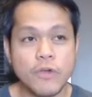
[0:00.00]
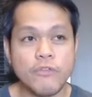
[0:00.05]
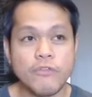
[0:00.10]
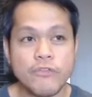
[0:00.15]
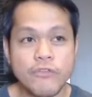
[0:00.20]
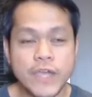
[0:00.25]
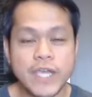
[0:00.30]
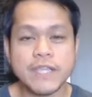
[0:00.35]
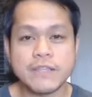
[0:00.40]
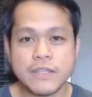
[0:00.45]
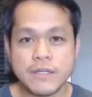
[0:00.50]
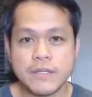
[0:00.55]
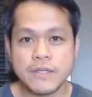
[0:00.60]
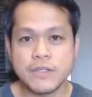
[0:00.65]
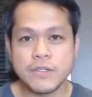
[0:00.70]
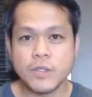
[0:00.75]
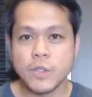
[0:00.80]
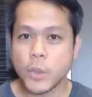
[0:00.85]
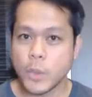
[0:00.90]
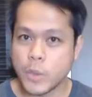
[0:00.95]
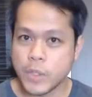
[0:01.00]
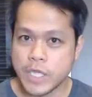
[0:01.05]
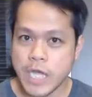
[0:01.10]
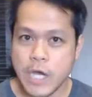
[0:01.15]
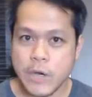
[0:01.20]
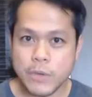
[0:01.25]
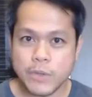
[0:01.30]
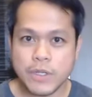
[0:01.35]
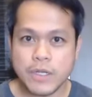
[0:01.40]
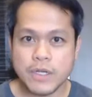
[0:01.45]
Faith
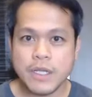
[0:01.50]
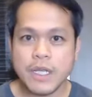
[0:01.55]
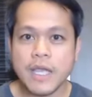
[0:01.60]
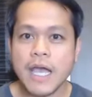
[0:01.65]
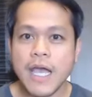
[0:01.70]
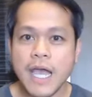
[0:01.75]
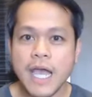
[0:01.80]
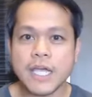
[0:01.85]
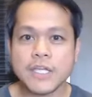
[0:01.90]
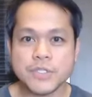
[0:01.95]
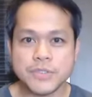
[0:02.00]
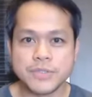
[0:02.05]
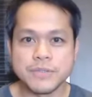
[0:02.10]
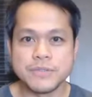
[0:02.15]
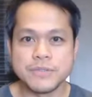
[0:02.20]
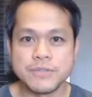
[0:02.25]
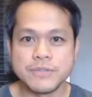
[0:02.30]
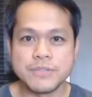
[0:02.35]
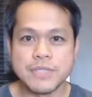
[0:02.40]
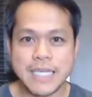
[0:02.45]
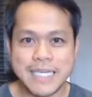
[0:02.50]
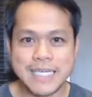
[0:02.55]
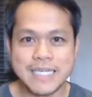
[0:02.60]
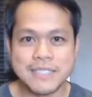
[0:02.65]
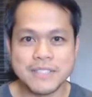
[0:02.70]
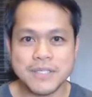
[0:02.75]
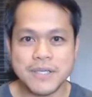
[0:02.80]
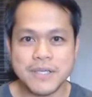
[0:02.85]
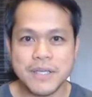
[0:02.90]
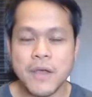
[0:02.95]
without action
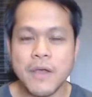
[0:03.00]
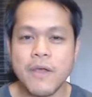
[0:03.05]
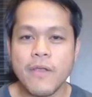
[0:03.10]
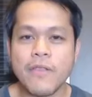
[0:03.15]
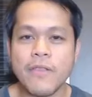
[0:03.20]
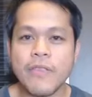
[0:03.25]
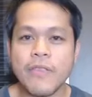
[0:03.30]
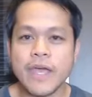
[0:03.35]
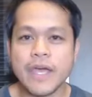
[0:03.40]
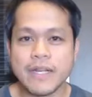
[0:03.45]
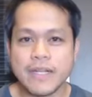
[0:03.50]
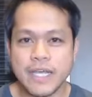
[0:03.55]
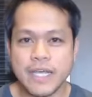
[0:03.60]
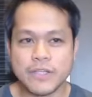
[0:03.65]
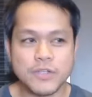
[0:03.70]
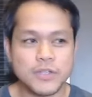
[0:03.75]
is dead.